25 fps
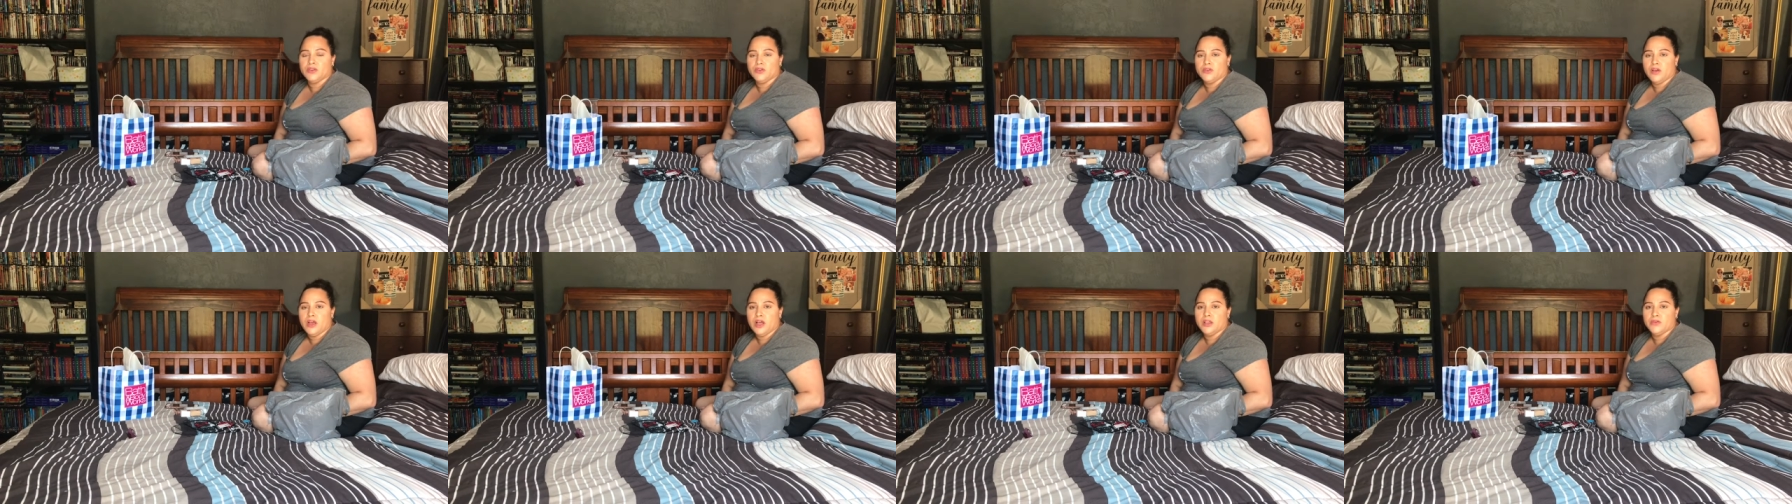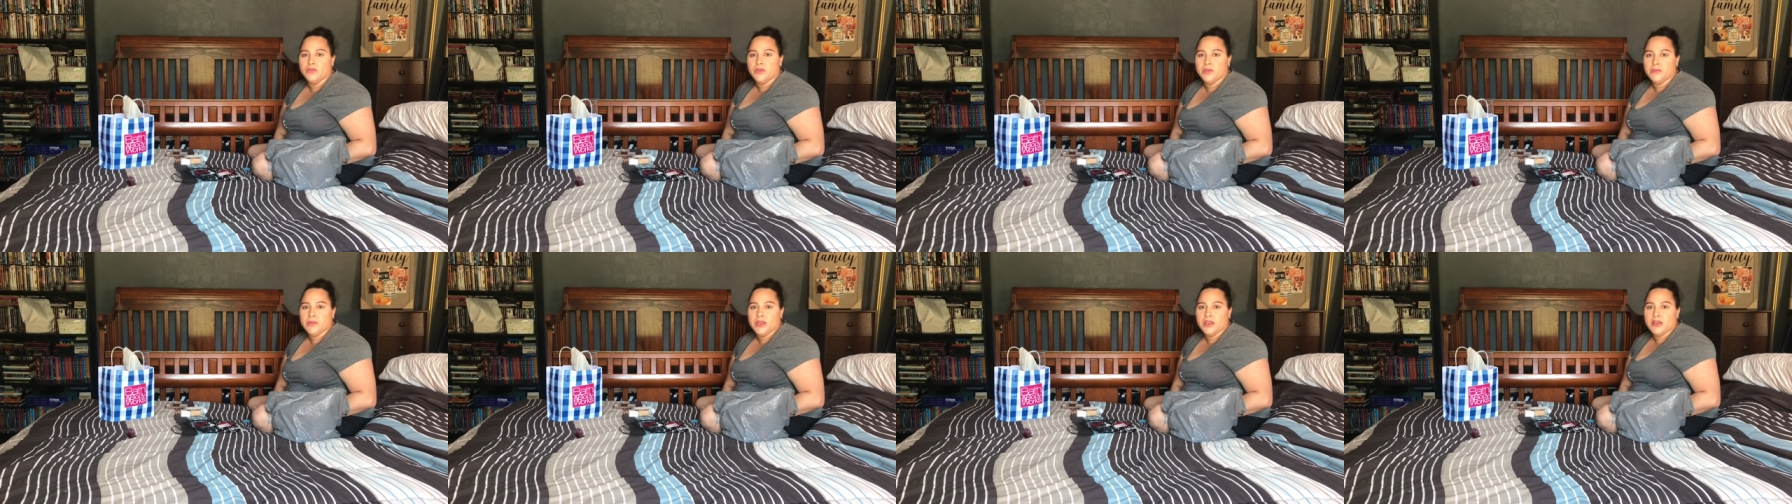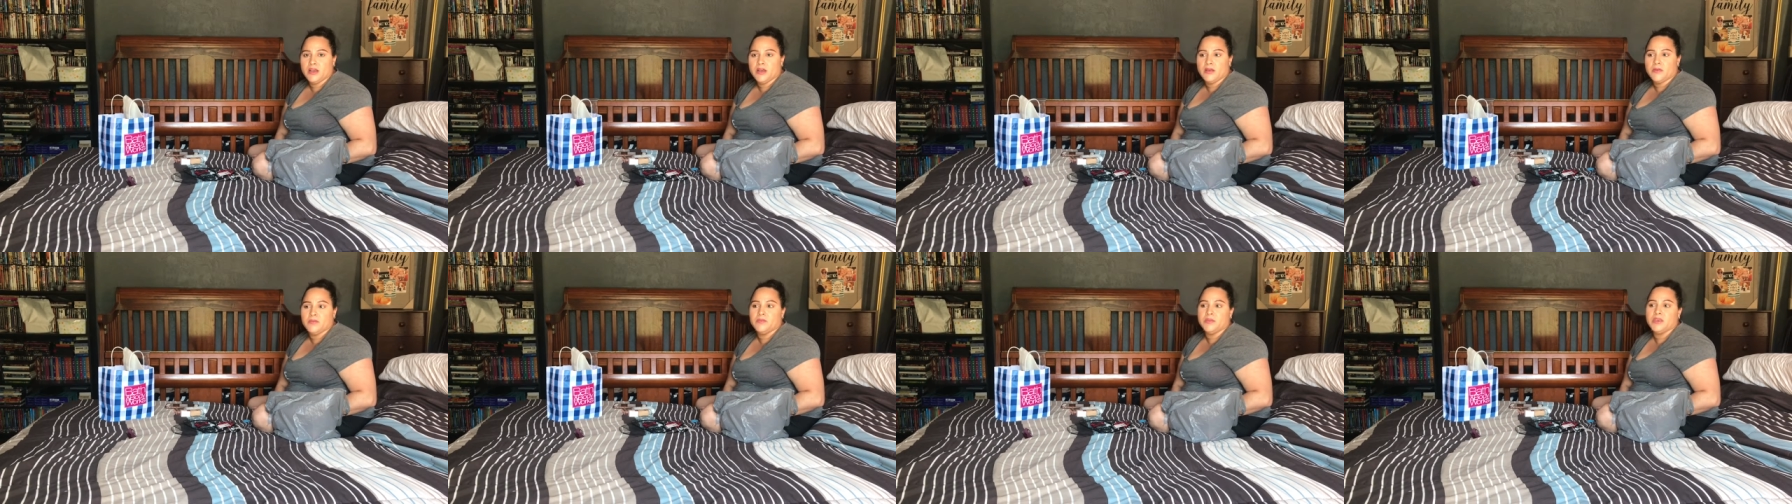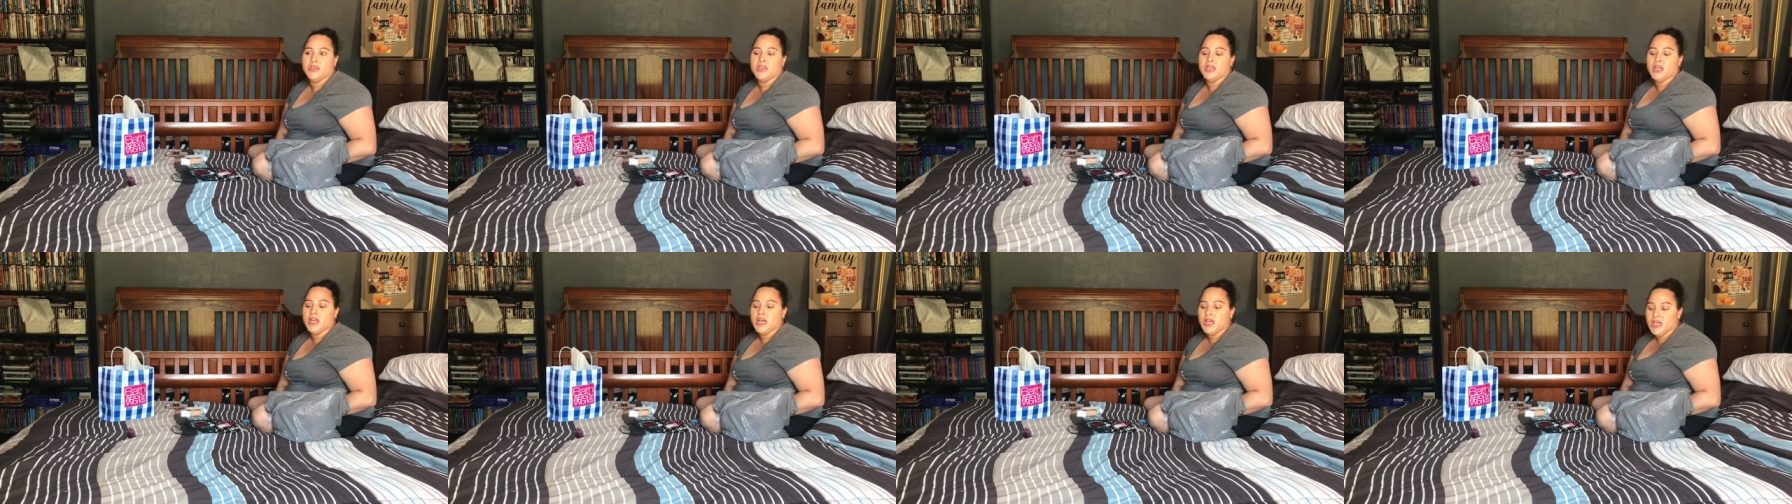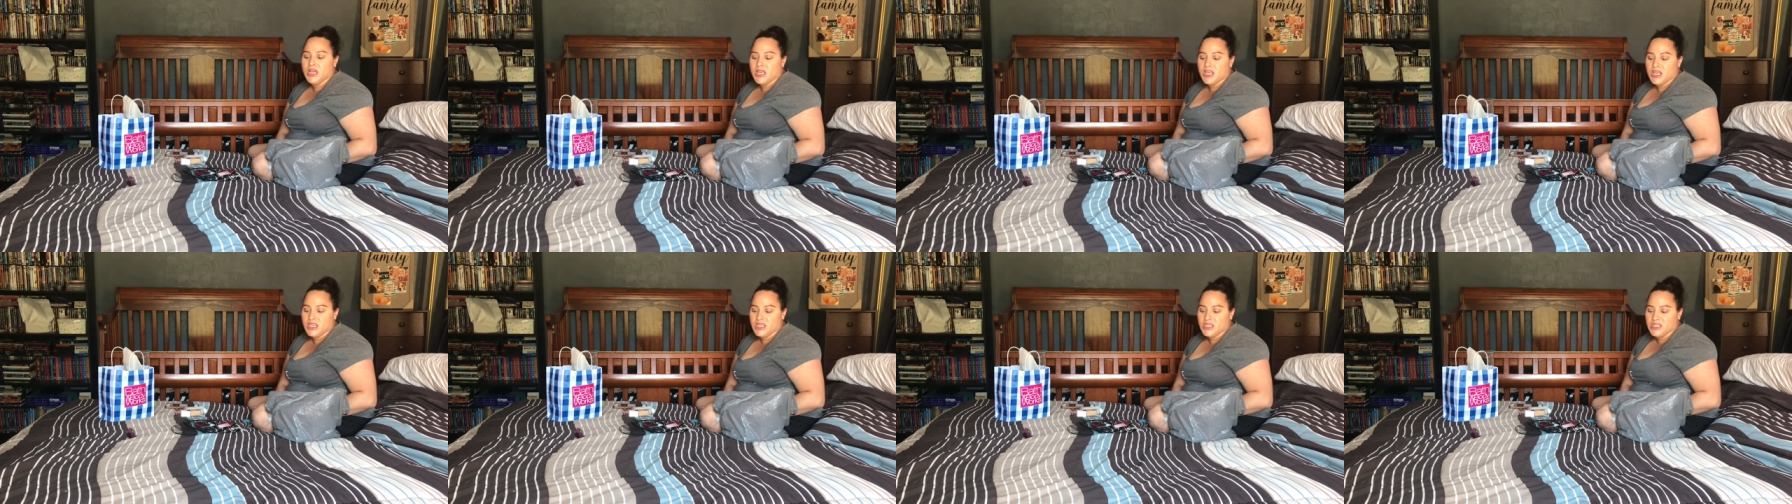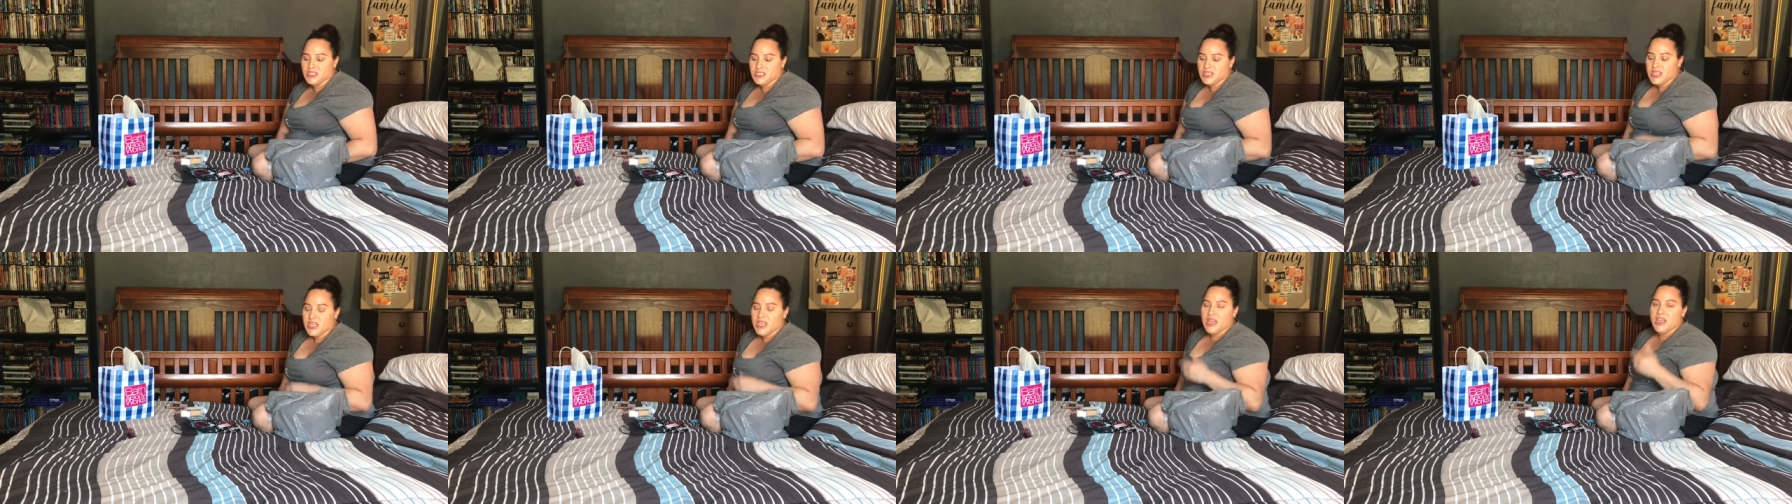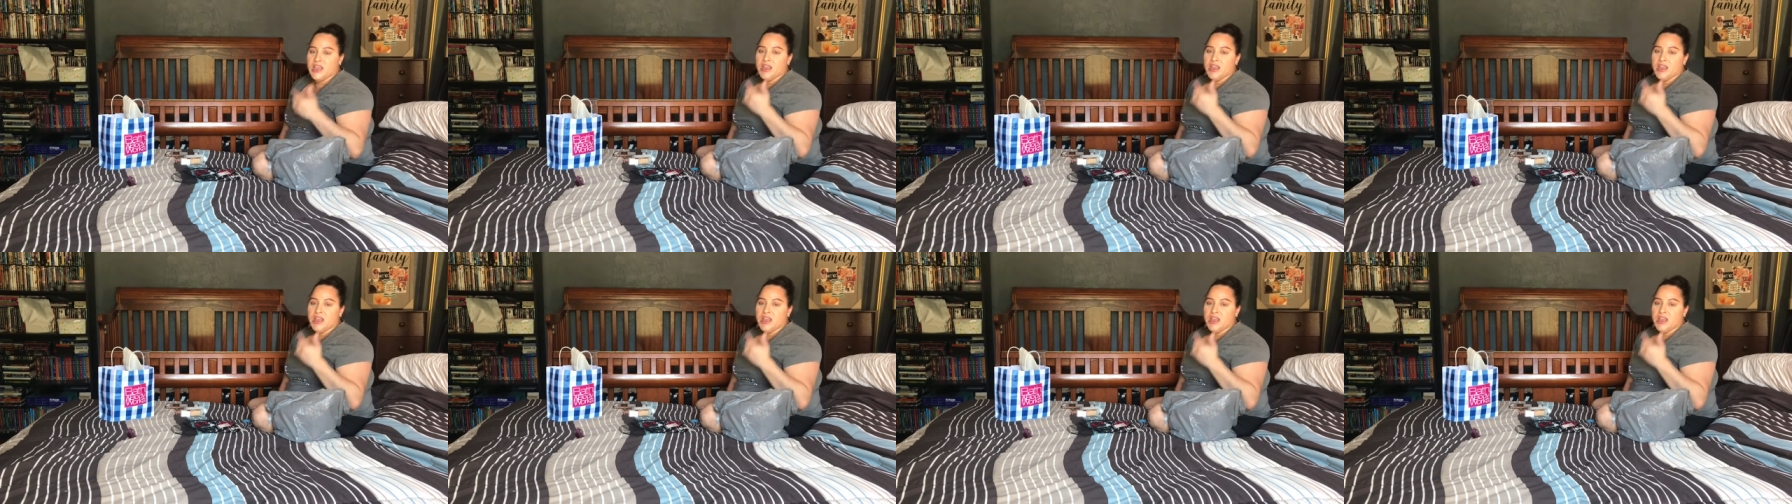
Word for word: new halloween makeup because